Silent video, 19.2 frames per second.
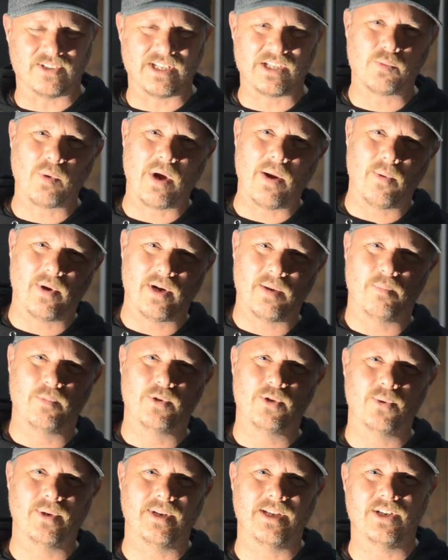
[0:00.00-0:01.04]
That's why we're going to
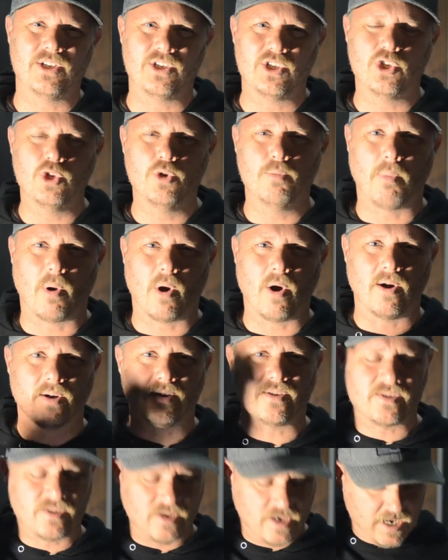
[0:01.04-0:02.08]
do it in two
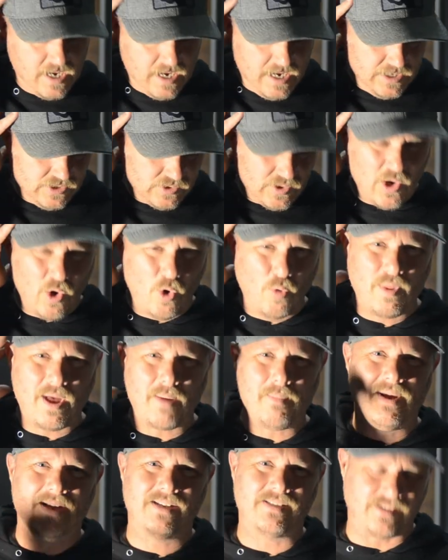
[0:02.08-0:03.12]
parts. So I hope
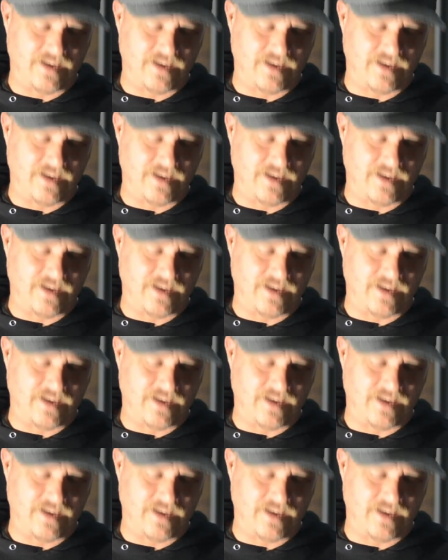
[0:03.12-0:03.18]
that makes